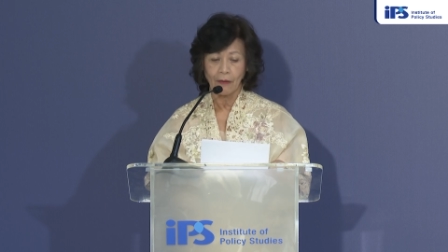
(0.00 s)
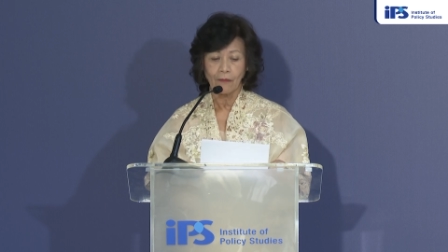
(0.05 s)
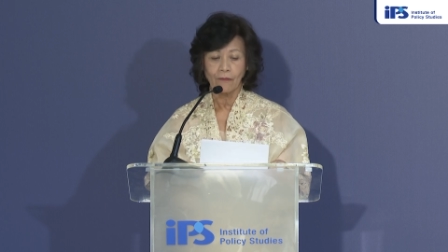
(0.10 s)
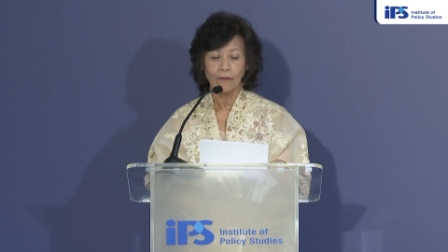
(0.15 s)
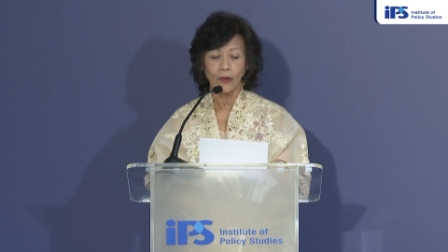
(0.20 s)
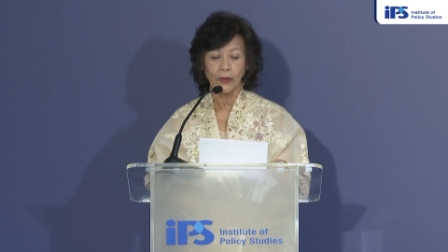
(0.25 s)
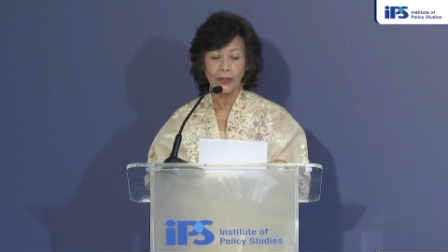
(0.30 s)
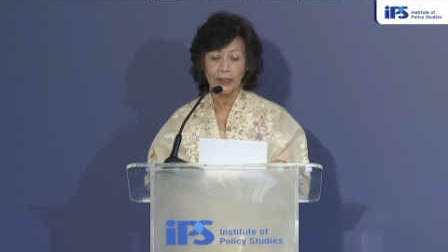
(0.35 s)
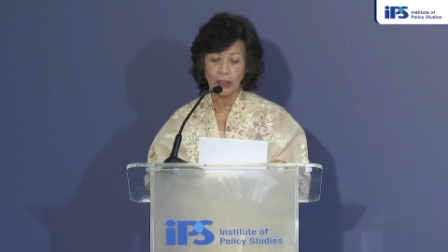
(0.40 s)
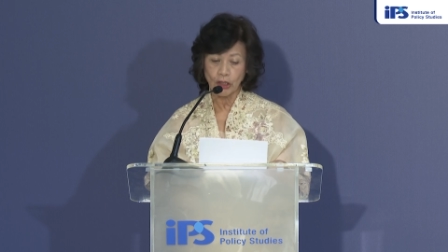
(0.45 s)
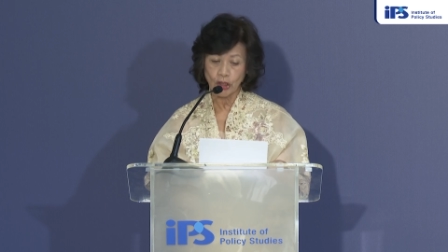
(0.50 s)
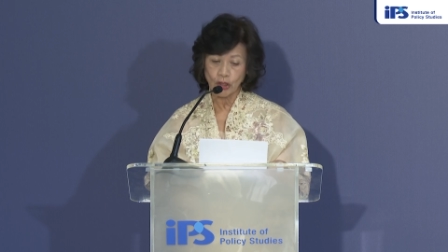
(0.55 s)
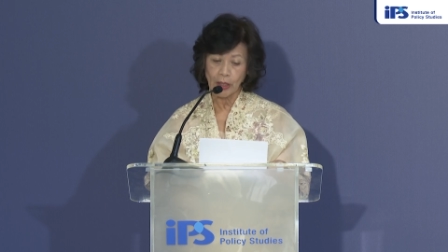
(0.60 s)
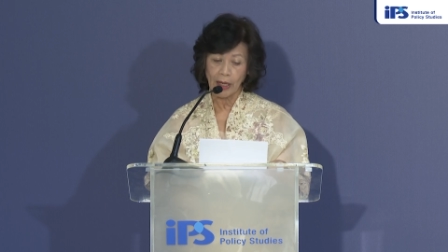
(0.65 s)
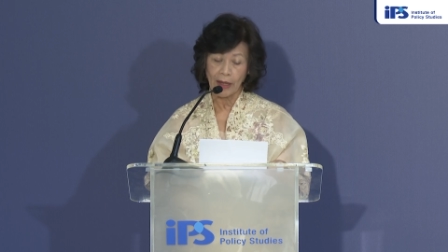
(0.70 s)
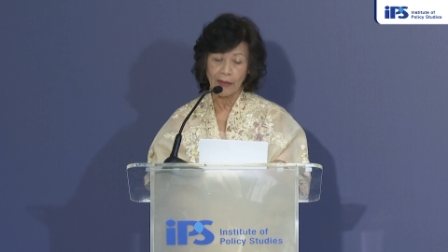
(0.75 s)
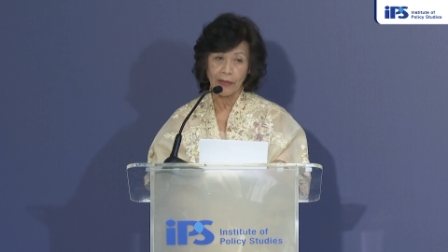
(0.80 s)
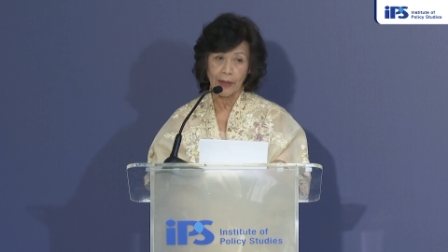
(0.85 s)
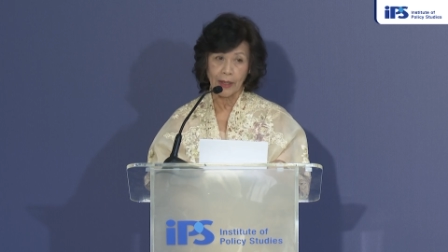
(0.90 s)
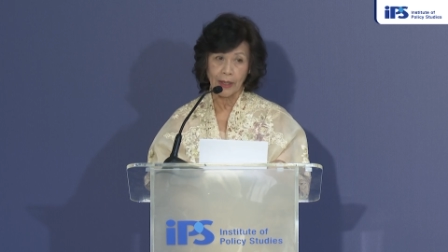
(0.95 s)
for each
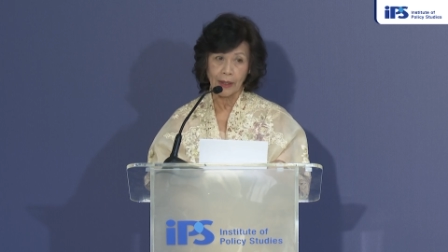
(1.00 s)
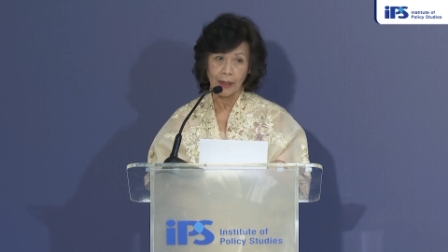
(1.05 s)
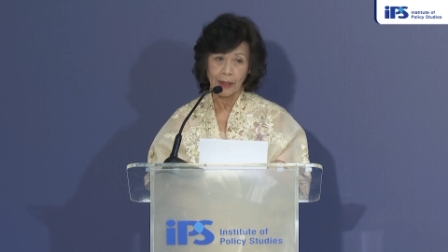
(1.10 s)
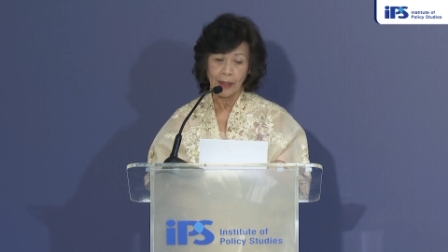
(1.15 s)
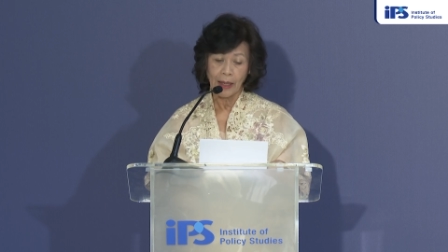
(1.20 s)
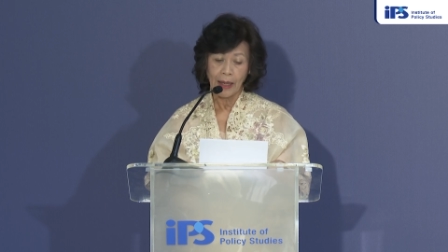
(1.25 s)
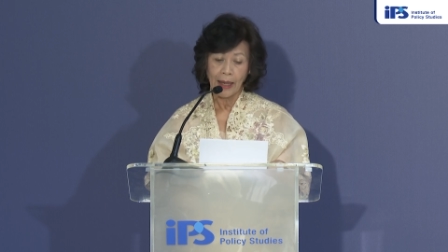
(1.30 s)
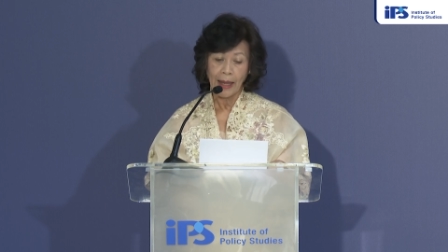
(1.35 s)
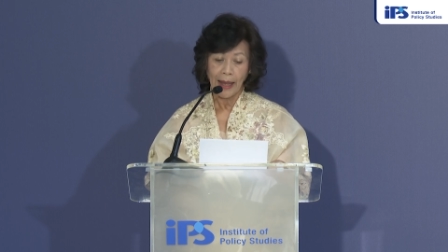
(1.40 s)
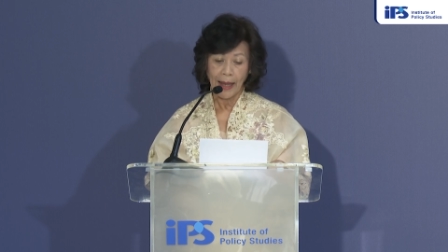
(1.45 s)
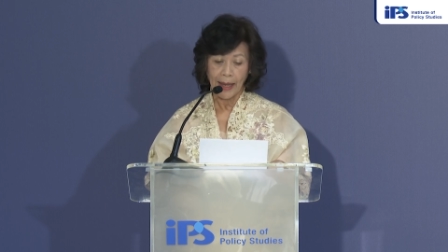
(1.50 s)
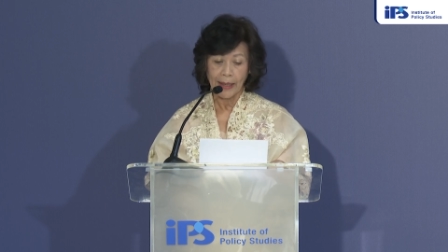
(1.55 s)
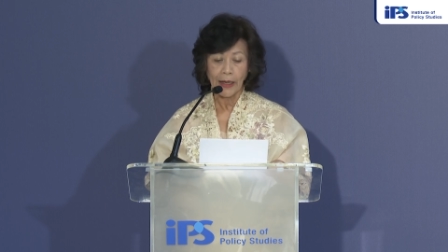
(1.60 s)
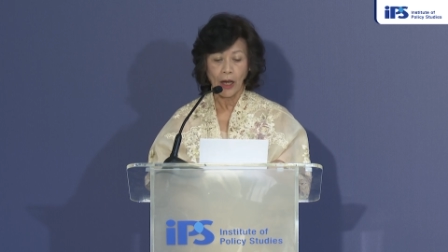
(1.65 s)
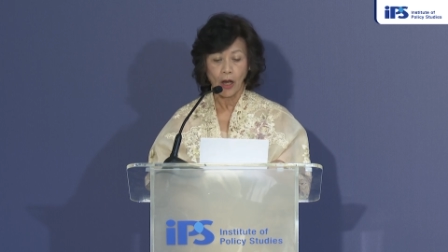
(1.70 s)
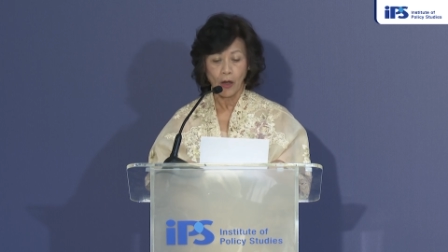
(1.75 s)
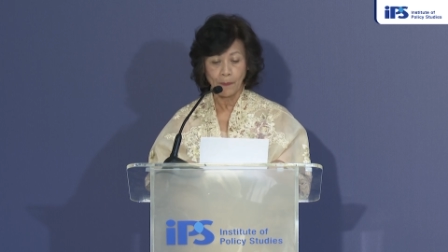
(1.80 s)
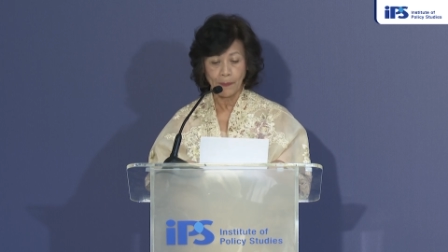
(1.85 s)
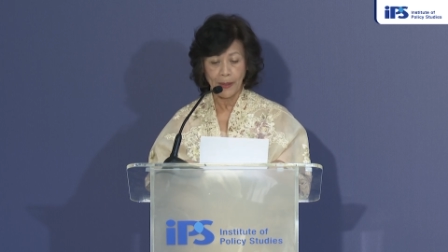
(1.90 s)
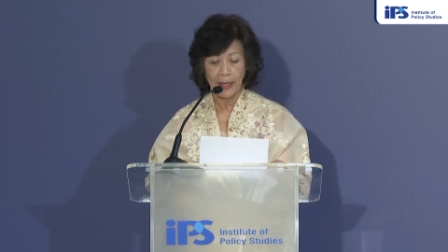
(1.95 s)
other and
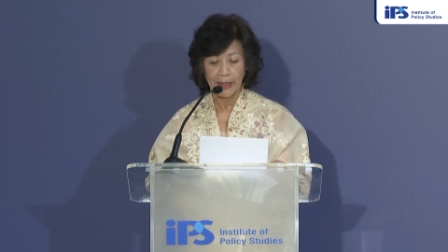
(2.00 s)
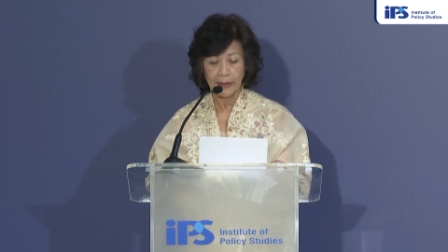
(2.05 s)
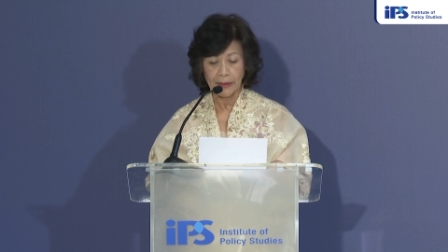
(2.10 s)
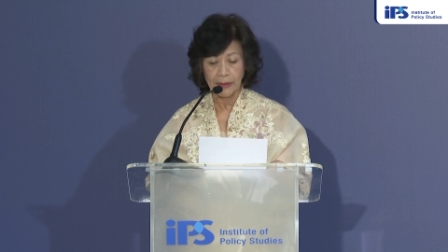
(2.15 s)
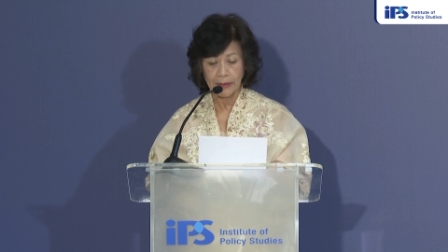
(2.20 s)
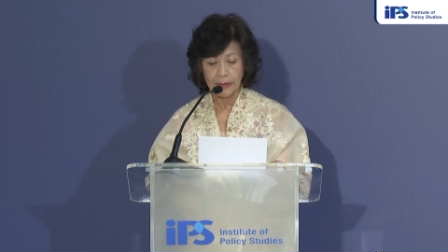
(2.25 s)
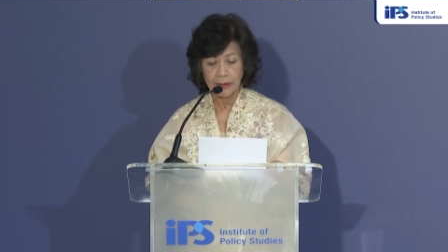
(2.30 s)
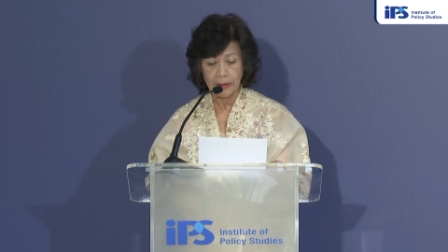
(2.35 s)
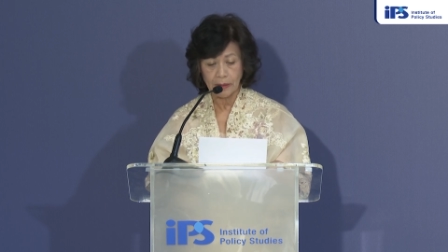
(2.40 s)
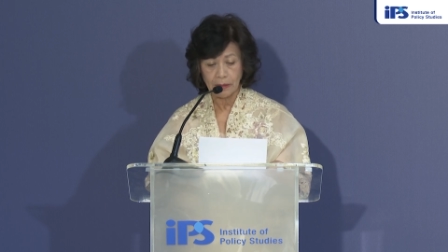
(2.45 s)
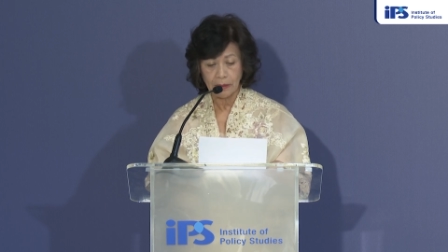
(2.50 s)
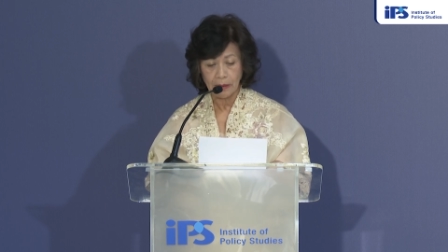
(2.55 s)
our planet.